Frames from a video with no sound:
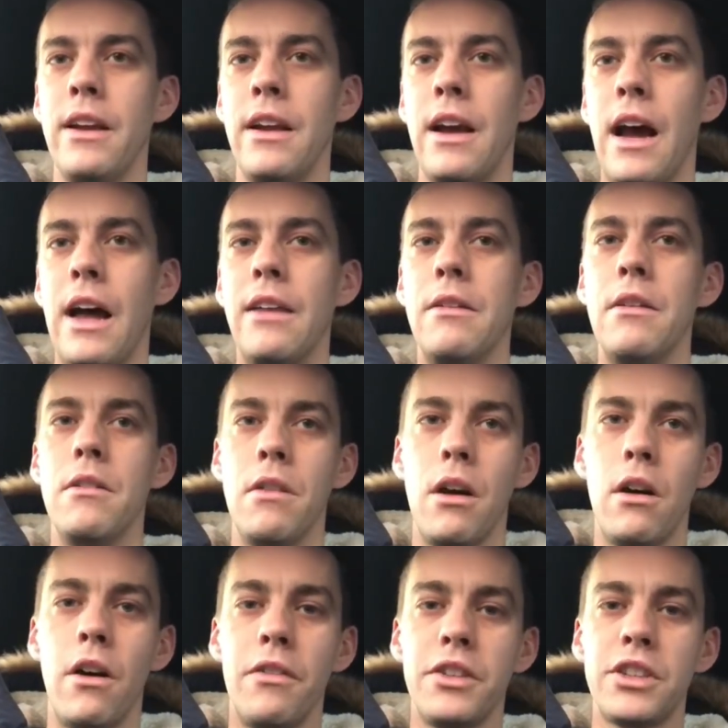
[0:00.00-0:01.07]
And
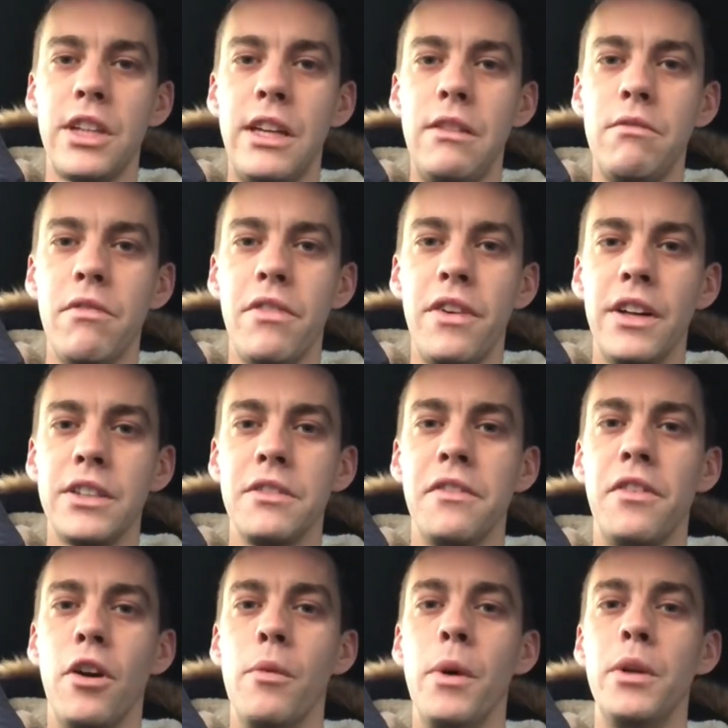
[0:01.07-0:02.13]
obviously, first and
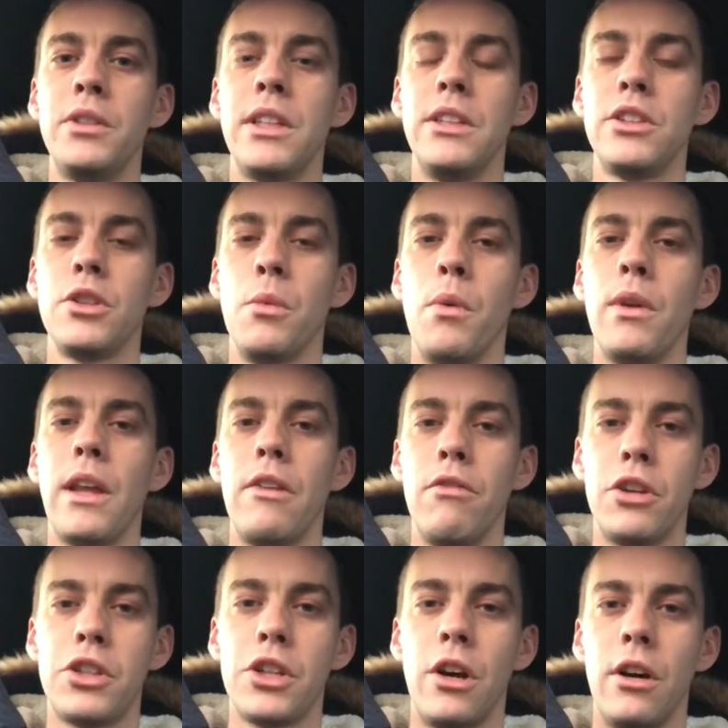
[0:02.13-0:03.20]
foremost, in someone like
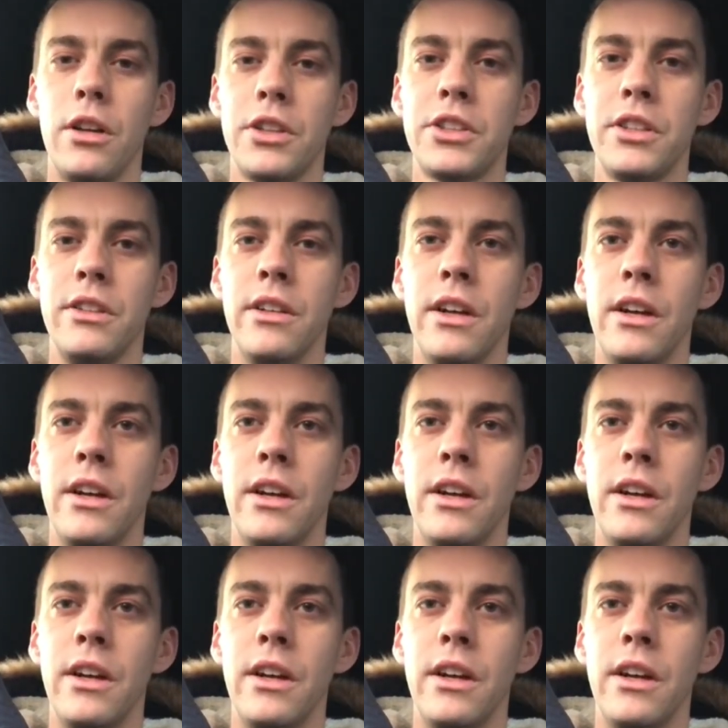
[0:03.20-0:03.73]
Richarlison,